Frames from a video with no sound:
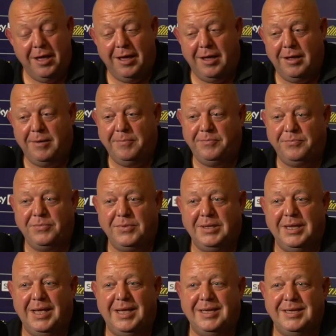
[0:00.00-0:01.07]
um,
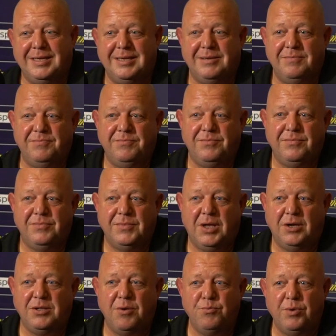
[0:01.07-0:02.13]

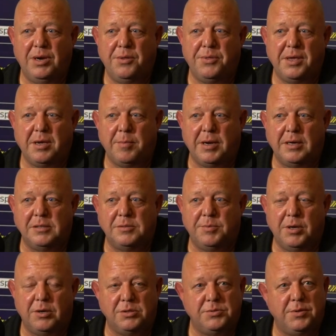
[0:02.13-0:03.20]
I don't really think about it, to
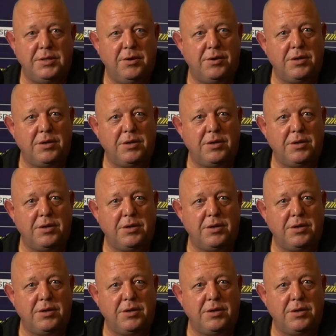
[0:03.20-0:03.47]
be honest with you.